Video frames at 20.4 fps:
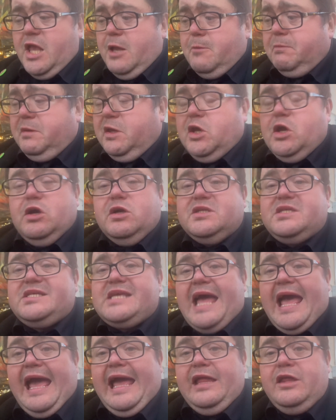because
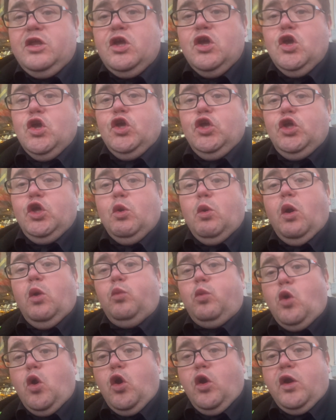then you are
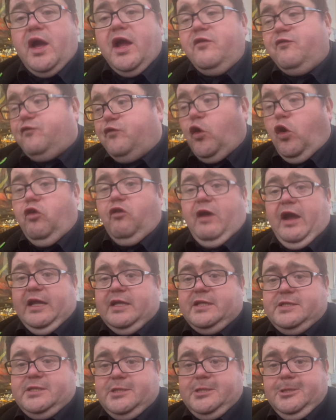working for
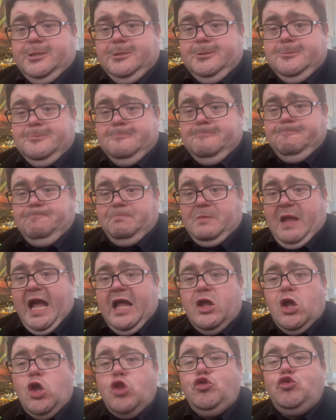it
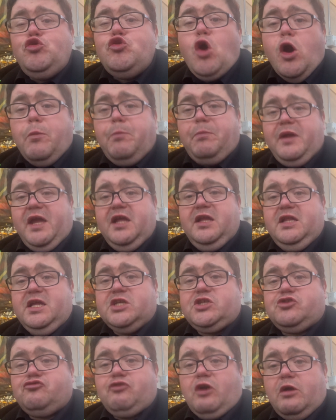and not being a
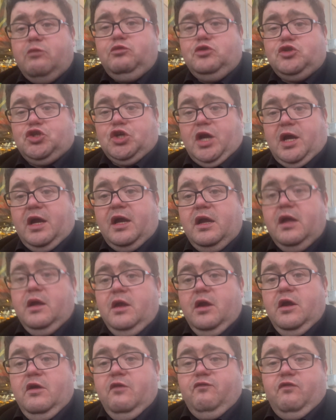scrounger
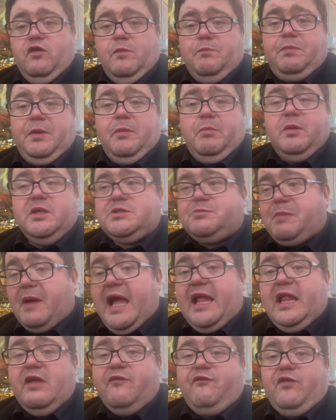from people's
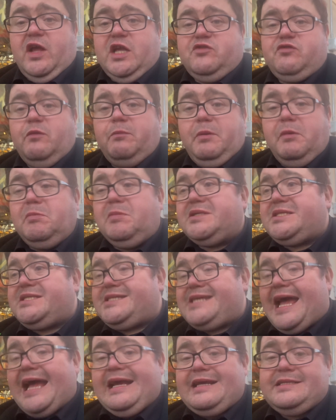benefits, from people's
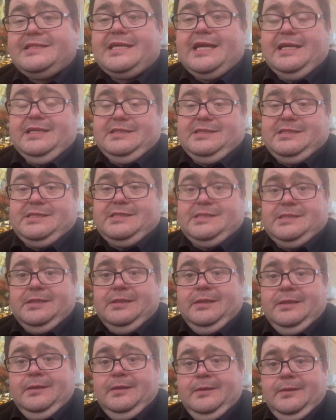taxes.
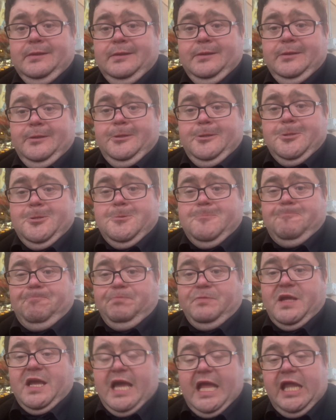
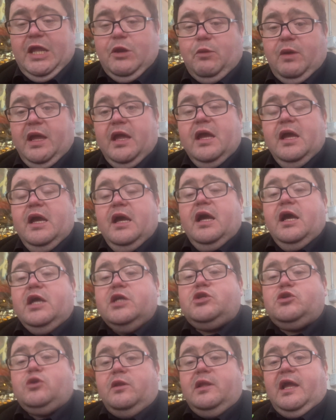Anyway,
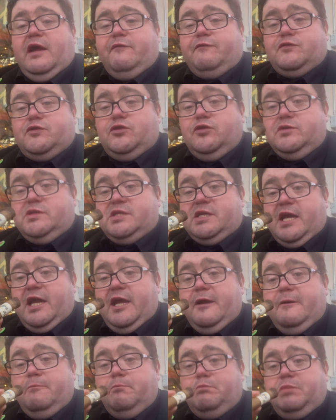that's all I have to
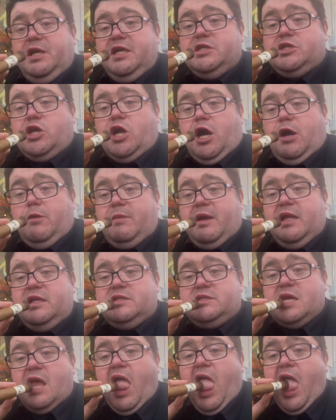say. Please
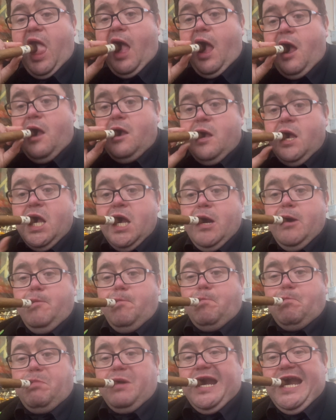comment.
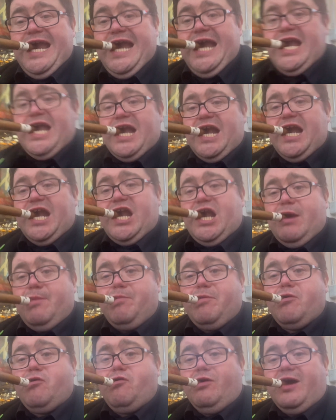Please
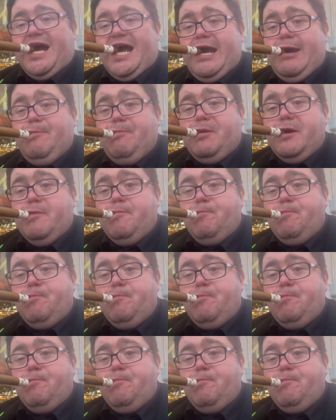subscribe.